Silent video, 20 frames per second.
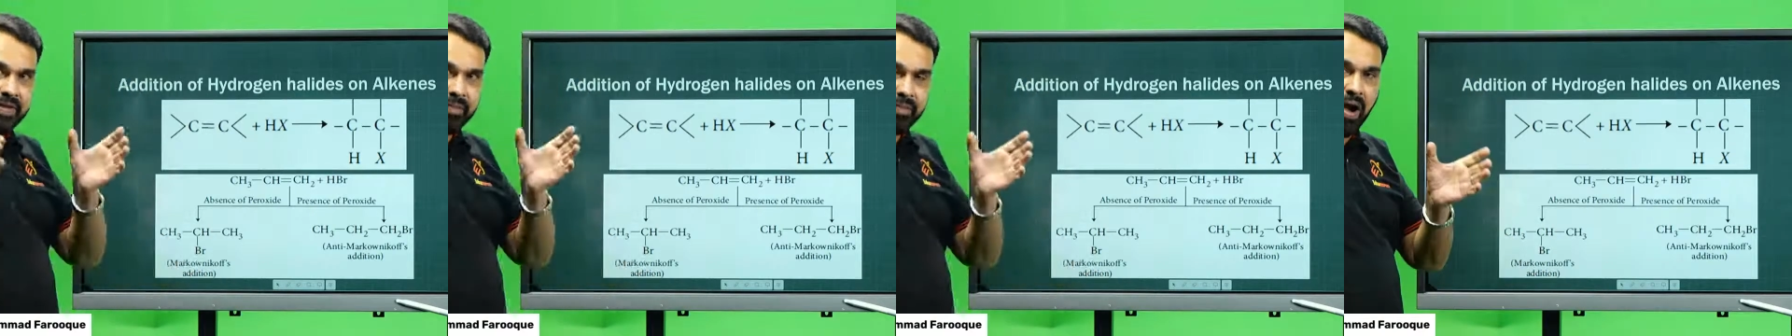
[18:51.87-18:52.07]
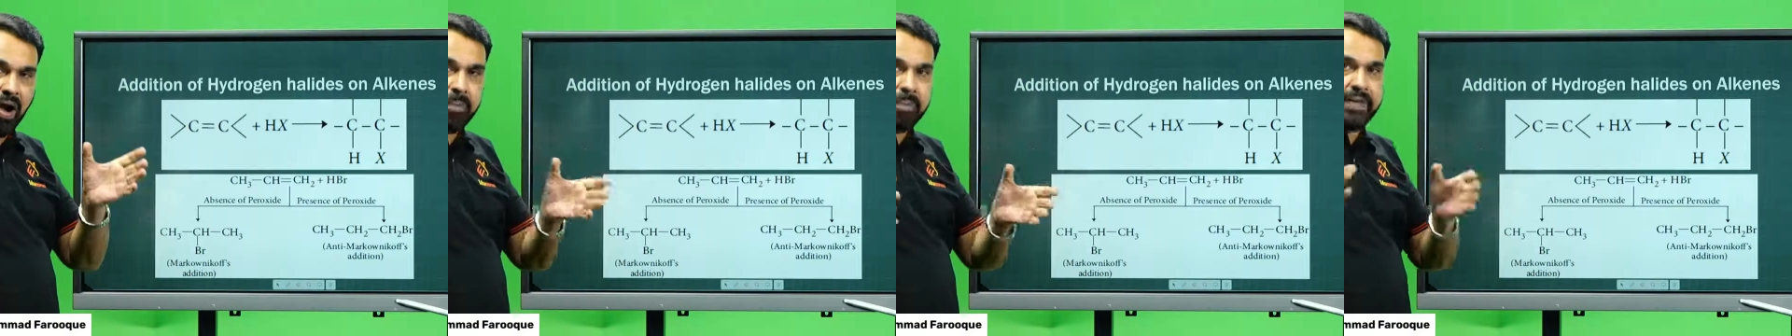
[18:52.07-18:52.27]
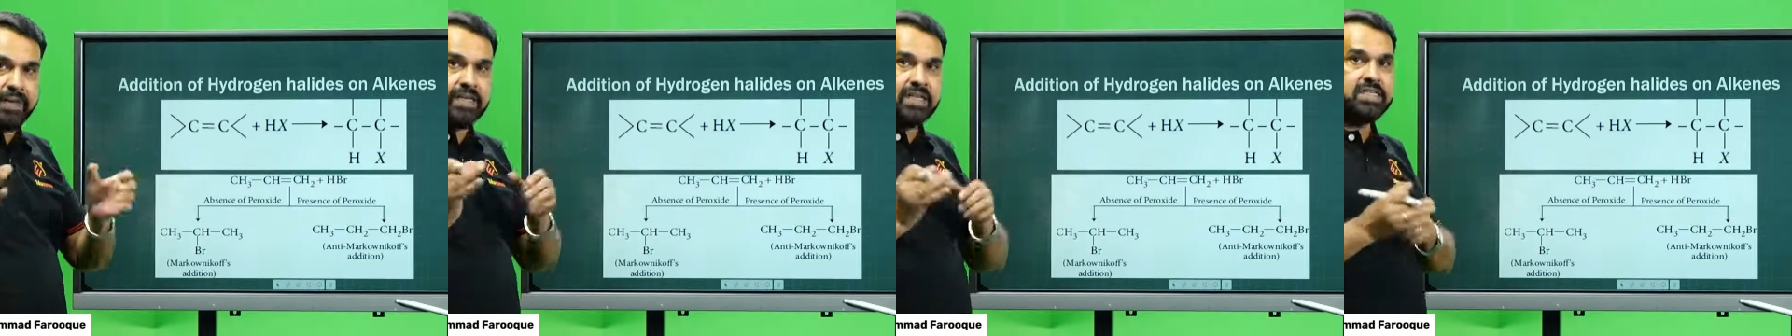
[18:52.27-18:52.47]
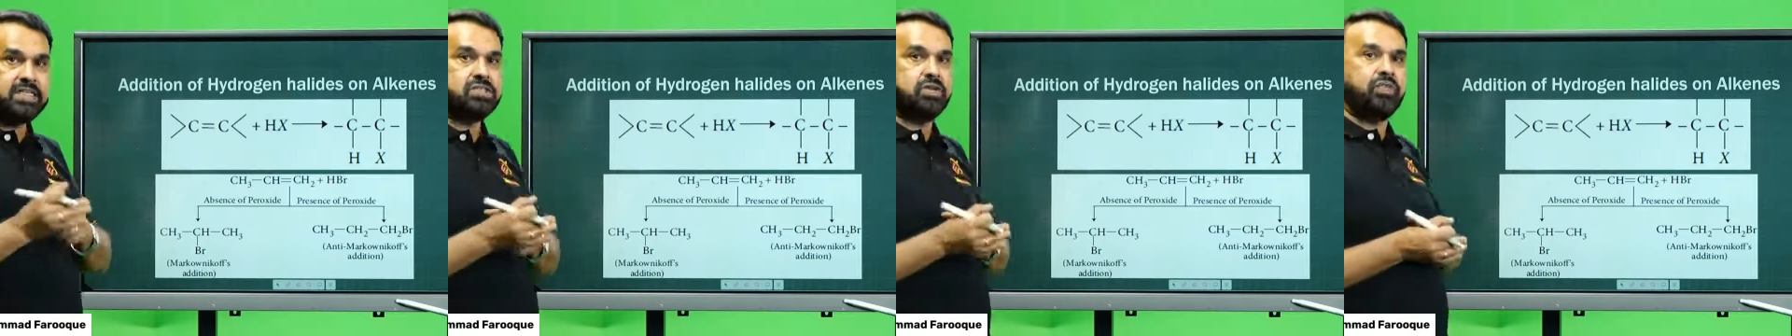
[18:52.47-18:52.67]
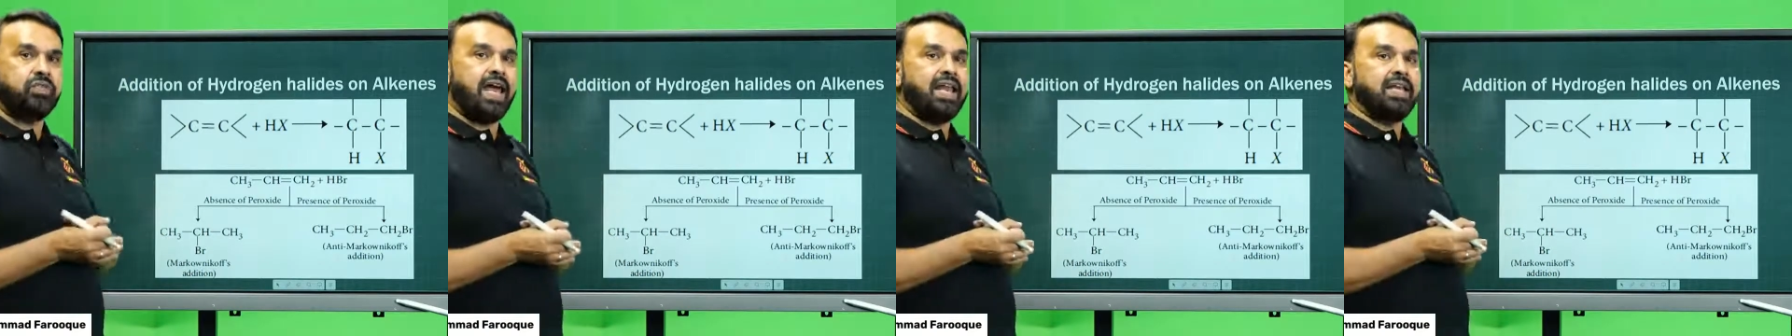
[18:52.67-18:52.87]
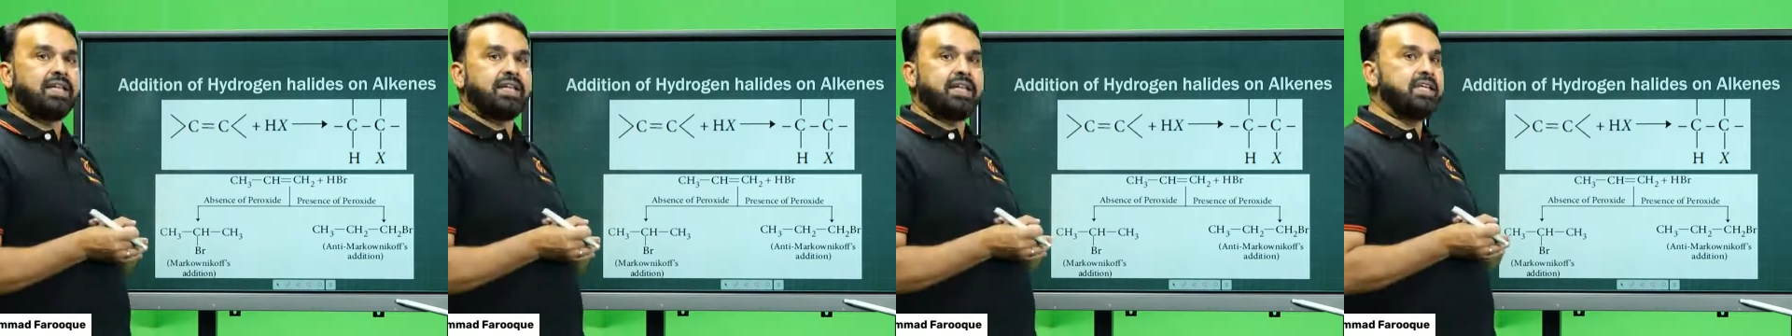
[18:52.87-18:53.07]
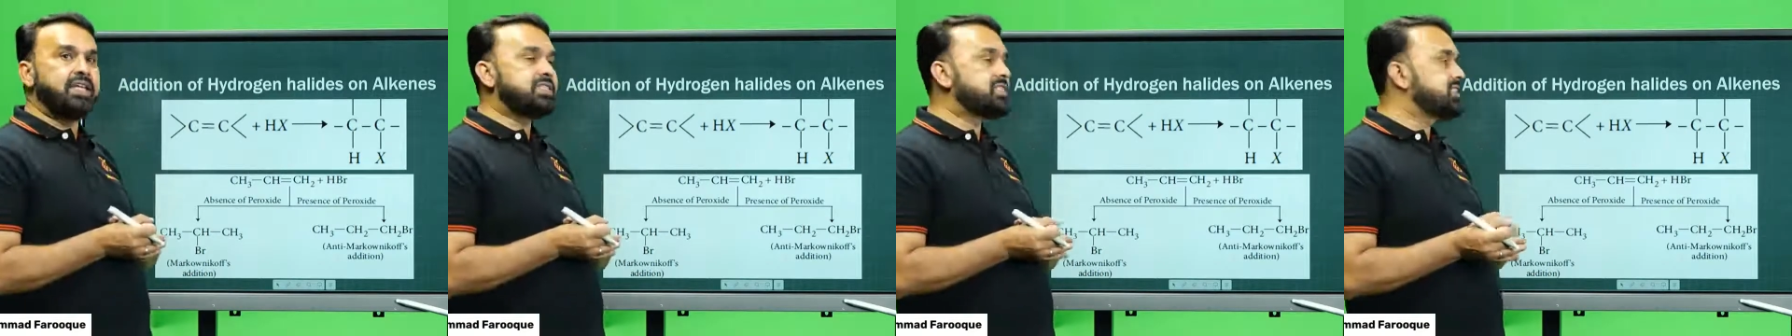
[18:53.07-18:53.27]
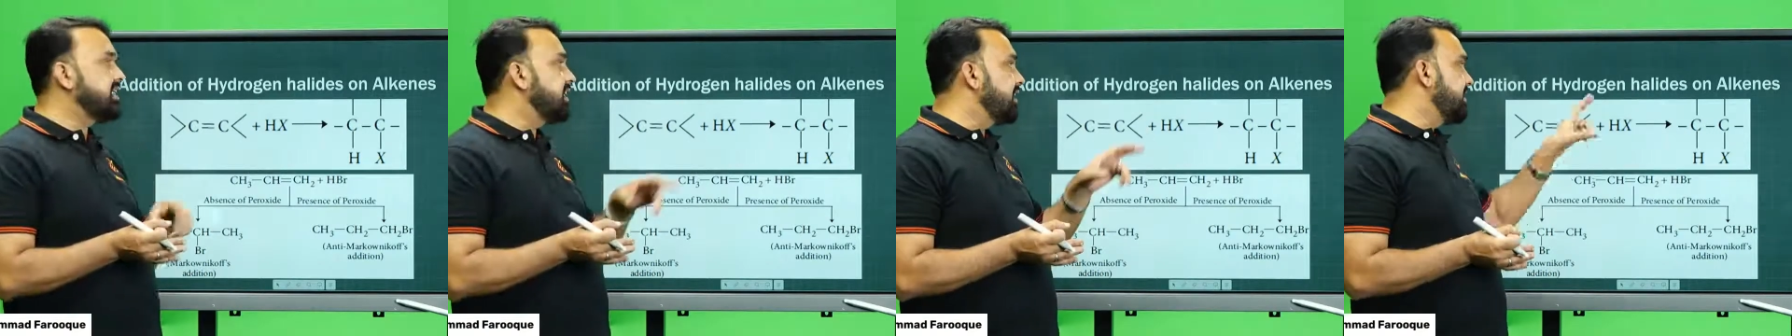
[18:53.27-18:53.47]
properties of
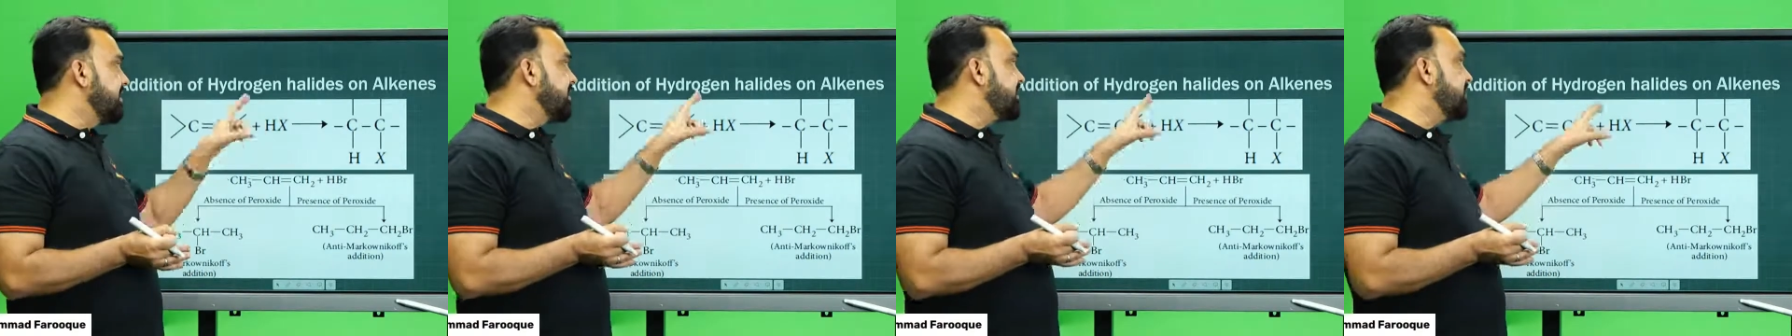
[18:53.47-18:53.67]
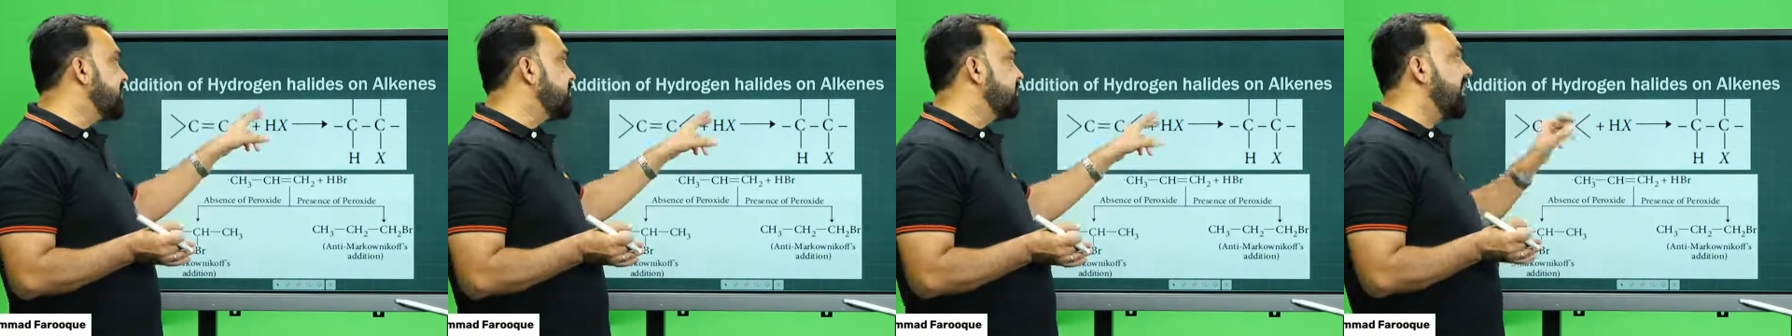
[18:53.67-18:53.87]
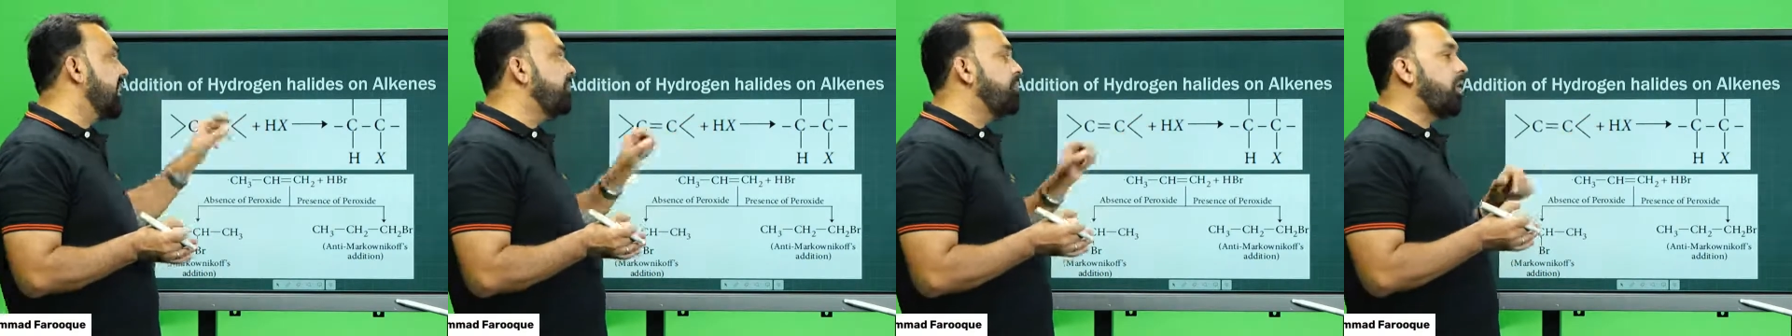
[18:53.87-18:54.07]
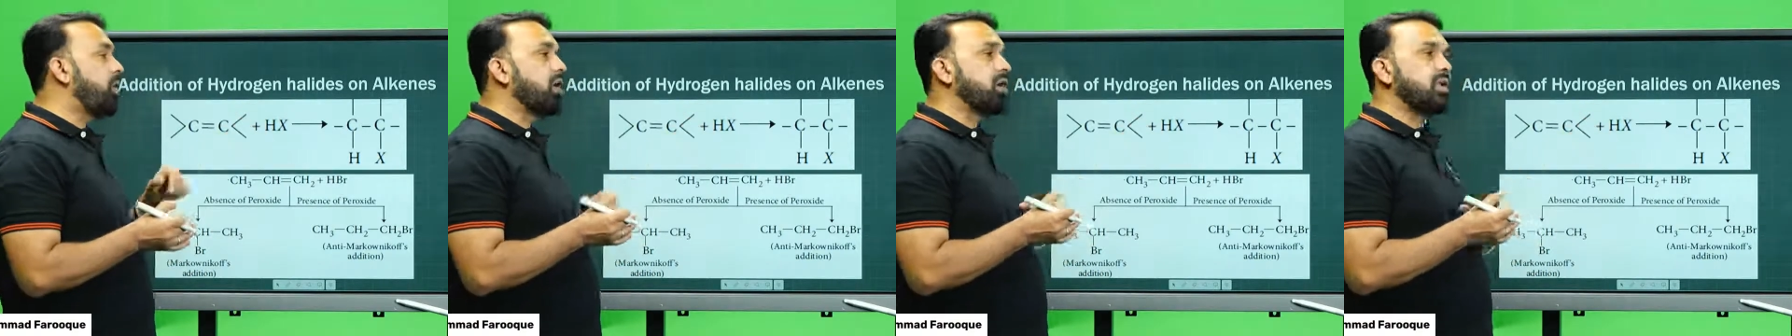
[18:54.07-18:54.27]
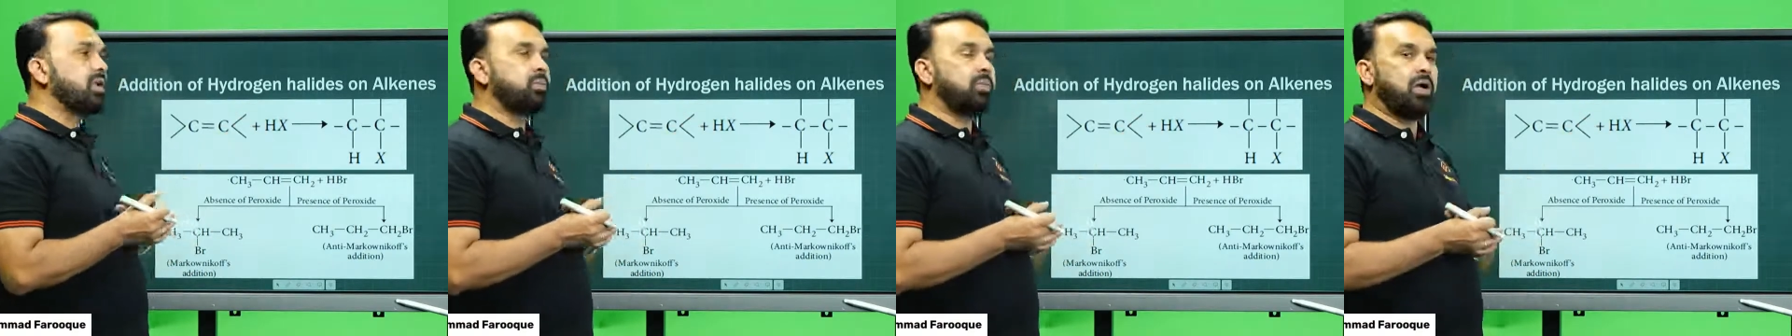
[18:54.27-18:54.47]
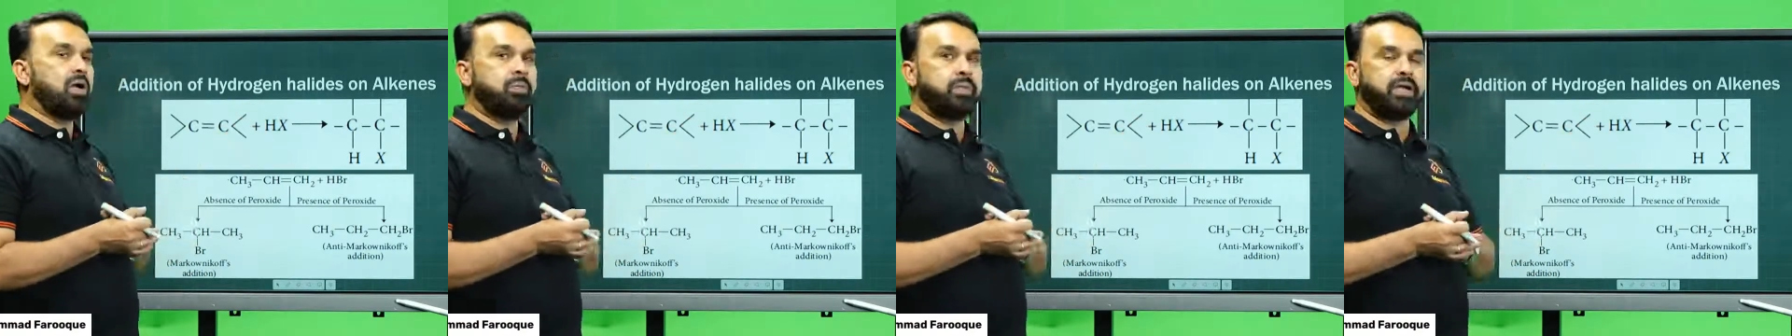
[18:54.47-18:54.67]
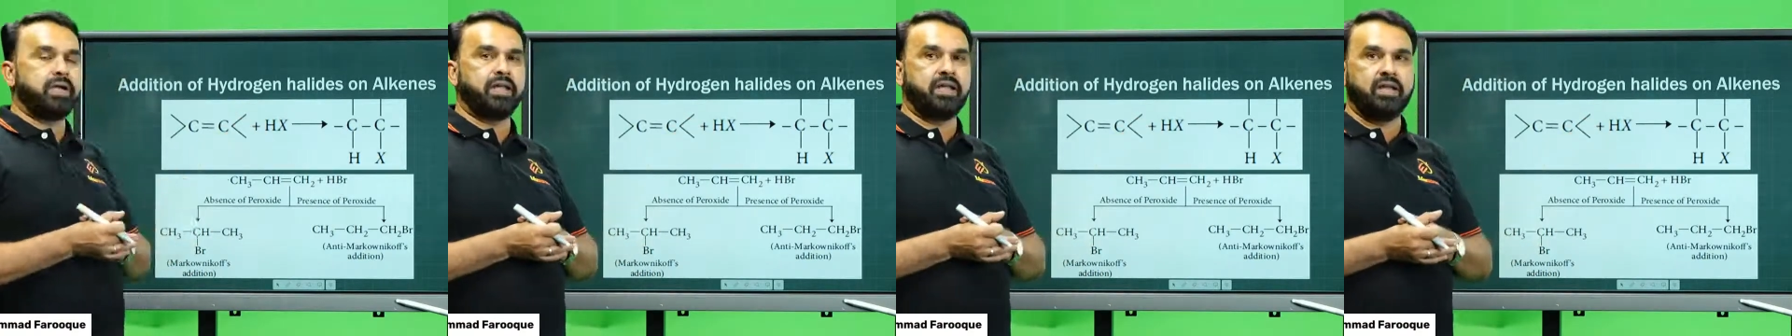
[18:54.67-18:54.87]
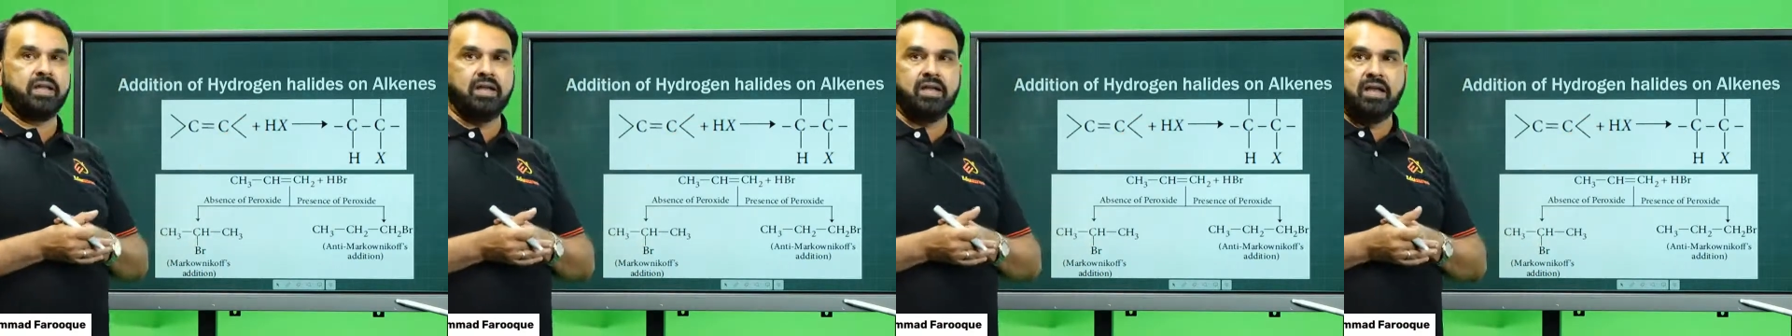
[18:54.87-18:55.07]
alkenes, this is one important
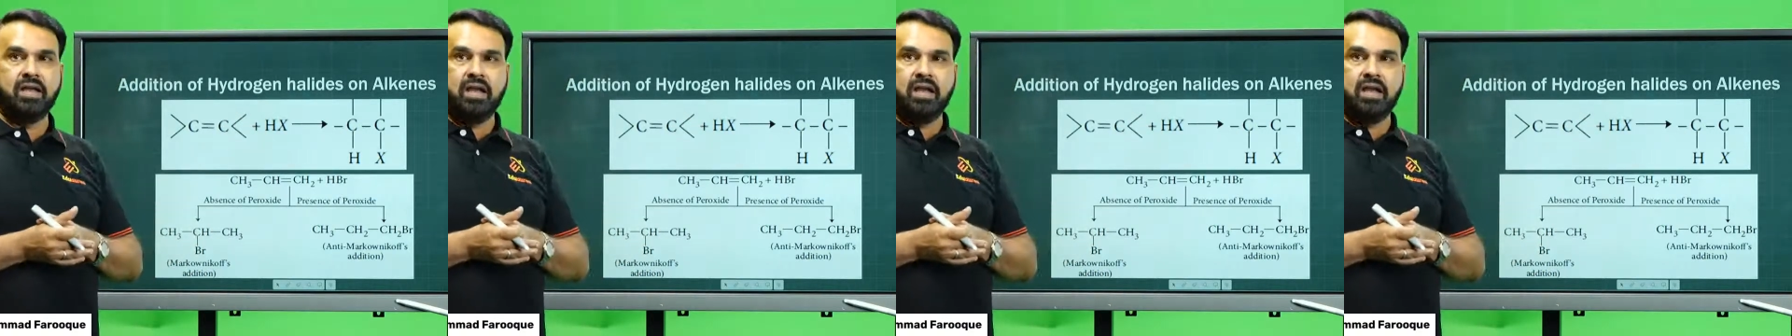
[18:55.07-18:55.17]
property.